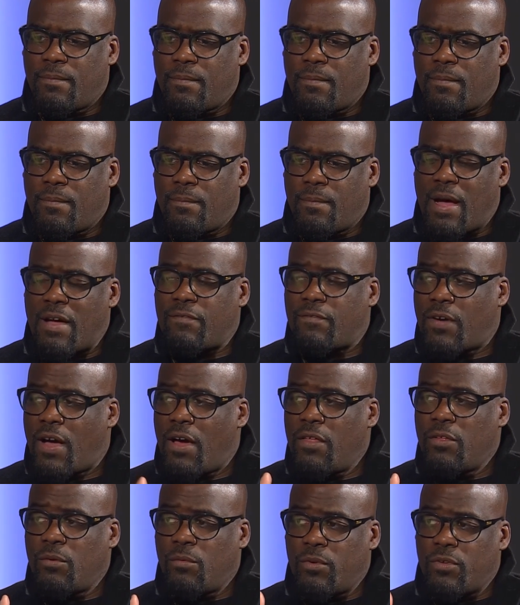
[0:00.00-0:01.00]
my
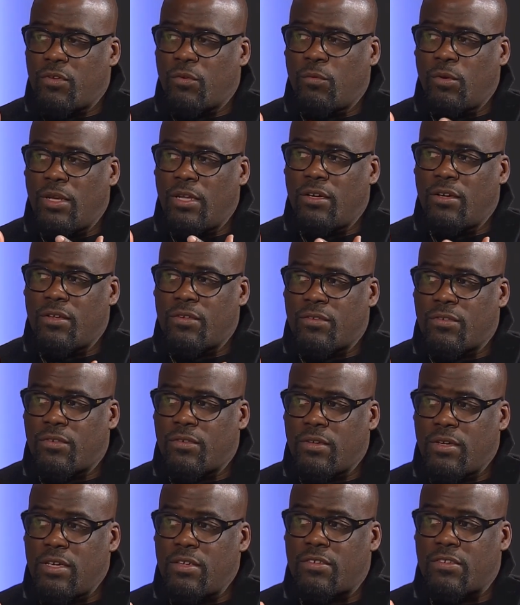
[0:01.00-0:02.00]
father was a really good,
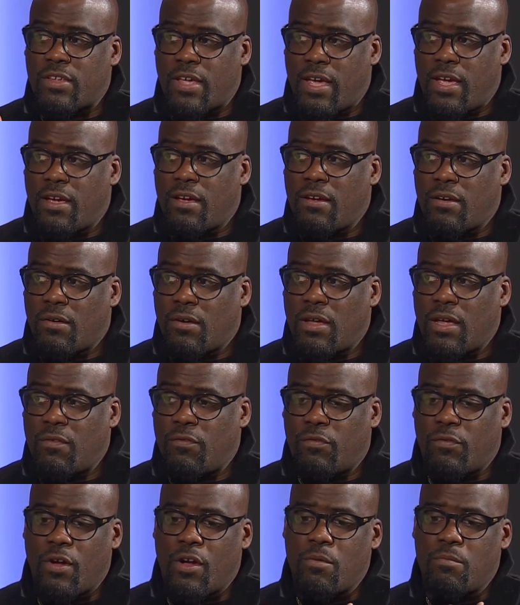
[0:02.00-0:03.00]
he sang, it
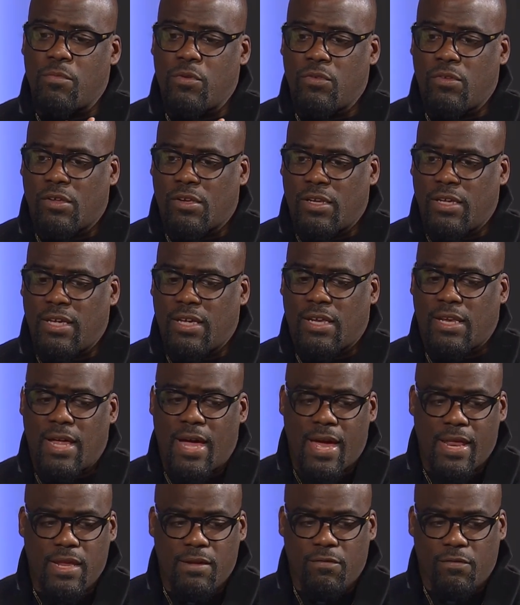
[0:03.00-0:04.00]
was very musically
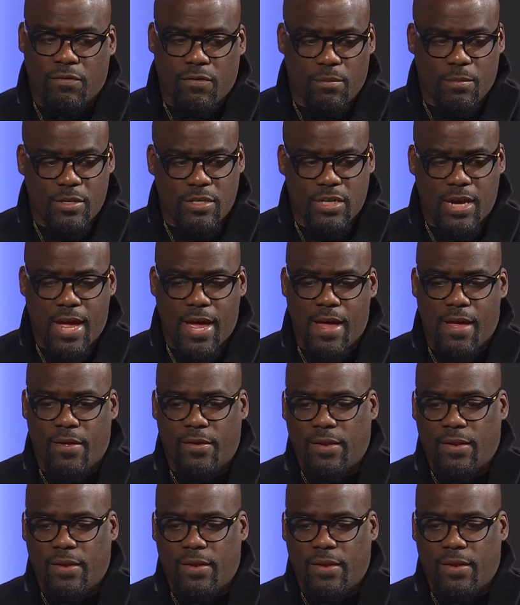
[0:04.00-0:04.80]
inclined even from a child.